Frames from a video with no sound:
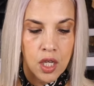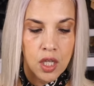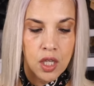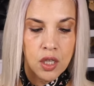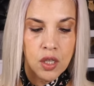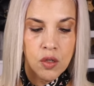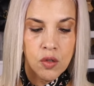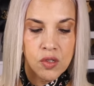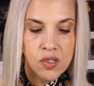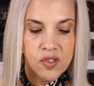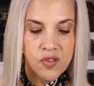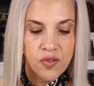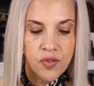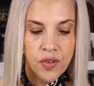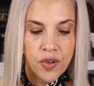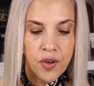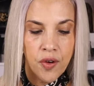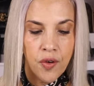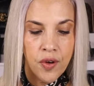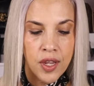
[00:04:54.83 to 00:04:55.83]
It looks
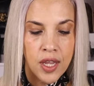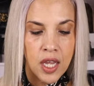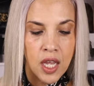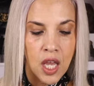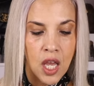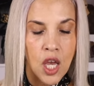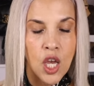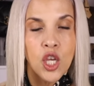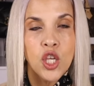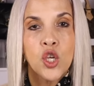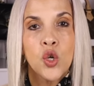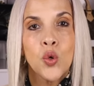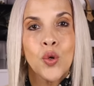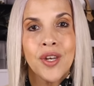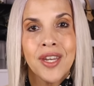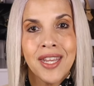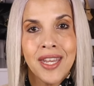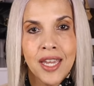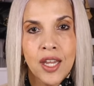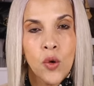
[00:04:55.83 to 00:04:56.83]
very
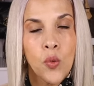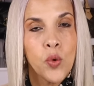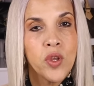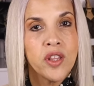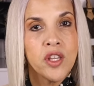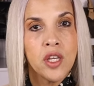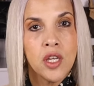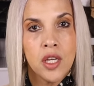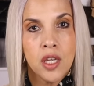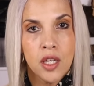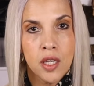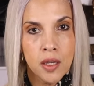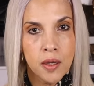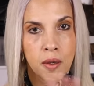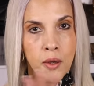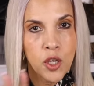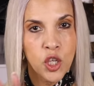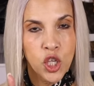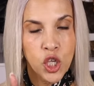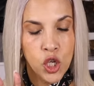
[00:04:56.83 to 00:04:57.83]
unique with the
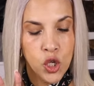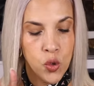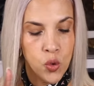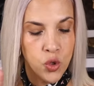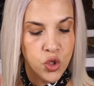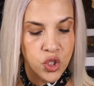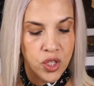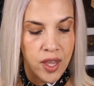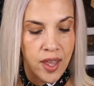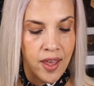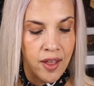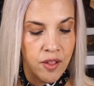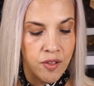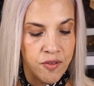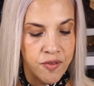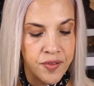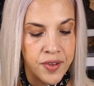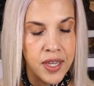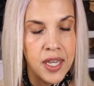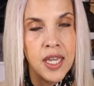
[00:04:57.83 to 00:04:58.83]
huge
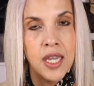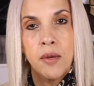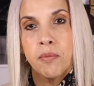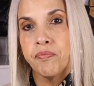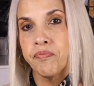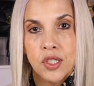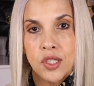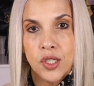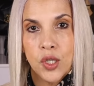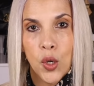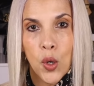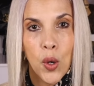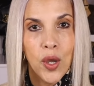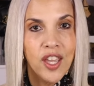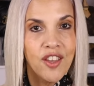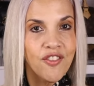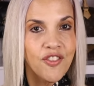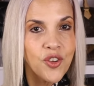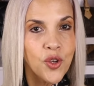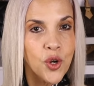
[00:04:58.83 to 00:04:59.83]
LV. So
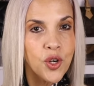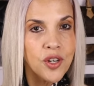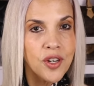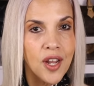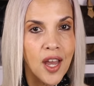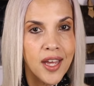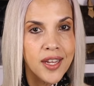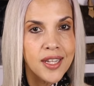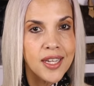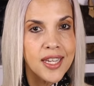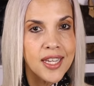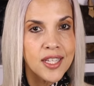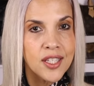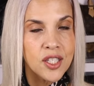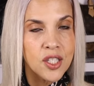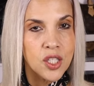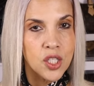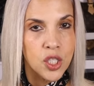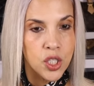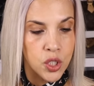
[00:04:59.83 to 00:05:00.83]
if you're not
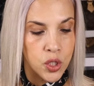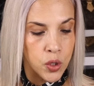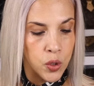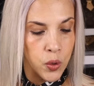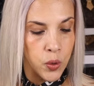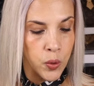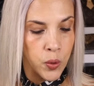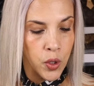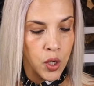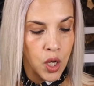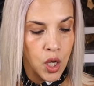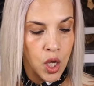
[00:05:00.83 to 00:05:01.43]
into